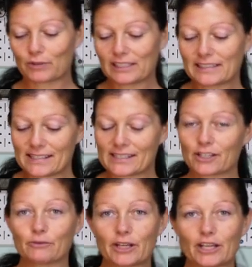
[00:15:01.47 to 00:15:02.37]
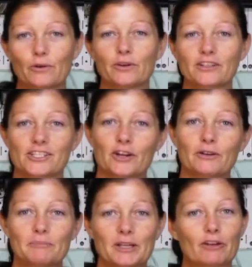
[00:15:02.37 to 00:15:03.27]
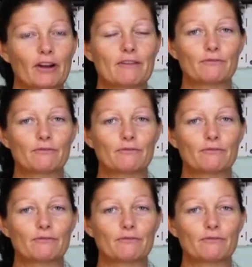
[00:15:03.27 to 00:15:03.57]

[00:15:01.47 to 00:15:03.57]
realistic recoil, so it'd be great